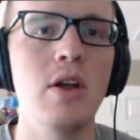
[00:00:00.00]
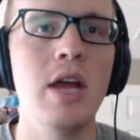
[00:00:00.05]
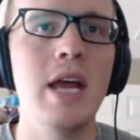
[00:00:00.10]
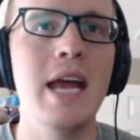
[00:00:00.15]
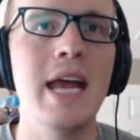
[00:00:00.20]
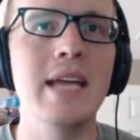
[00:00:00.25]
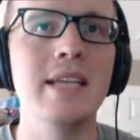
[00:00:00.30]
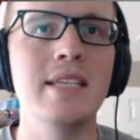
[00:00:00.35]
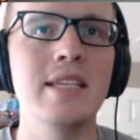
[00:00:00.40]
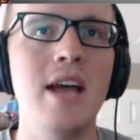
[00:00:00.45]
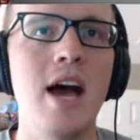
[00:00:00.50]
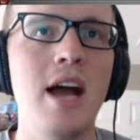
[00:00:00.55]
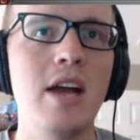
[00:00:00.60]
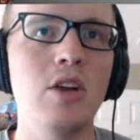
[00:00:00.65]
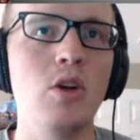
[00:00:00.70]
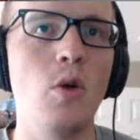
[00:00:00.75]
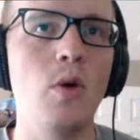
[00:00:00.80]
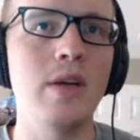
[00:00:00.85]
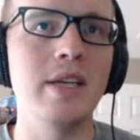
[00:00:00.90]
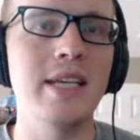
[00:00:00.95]
it's not
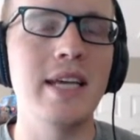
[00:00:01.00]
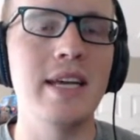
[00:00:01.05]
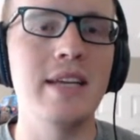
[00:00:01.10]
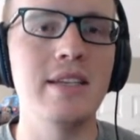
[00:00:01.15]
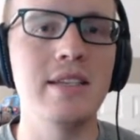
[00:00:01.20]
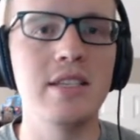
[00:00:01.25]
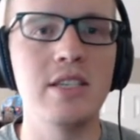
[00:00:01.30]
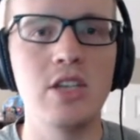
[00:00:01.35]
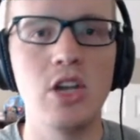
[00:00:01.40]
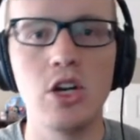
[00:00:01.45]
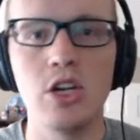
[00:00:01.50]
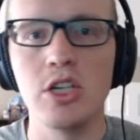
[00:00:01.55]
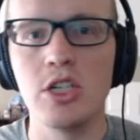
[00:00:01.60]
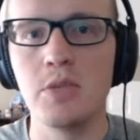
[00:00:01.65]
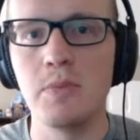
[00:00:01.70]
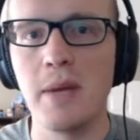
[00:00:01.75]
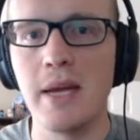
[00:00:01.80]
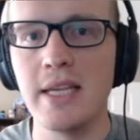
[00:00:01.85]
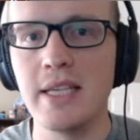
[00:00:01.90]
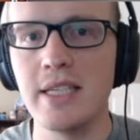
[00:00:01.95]
going to insert
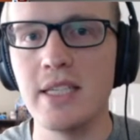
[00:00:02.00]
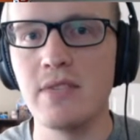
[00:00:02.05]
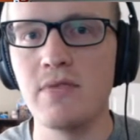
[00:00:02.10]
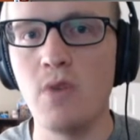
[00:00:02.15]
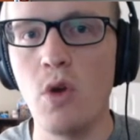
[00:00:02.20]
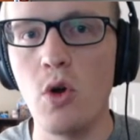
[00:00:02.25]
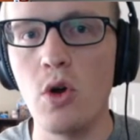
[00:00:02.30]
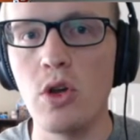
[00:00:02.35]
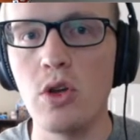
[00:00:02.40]
spaces for you.